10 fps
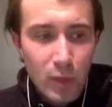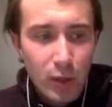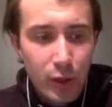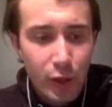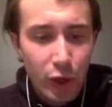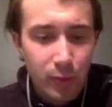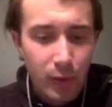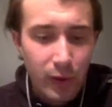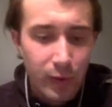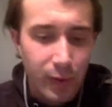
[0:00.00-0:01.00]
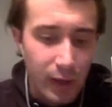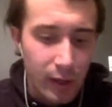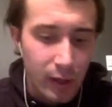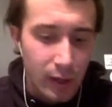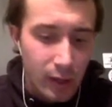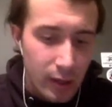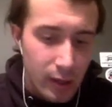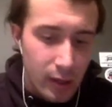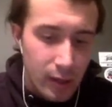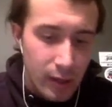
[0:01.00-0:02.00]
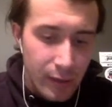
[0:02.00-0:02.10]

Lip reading: GoPro thing. Now the